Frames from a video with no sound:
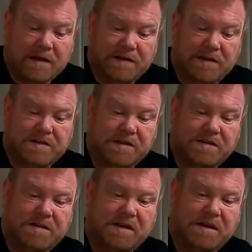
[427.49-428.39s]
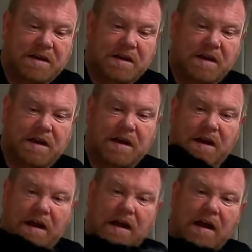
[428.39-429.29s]
This is
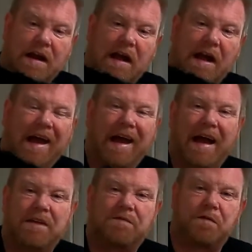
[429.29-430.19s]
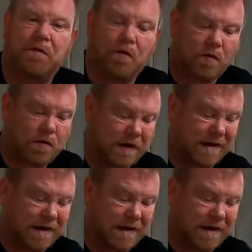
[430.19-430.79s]
head 4,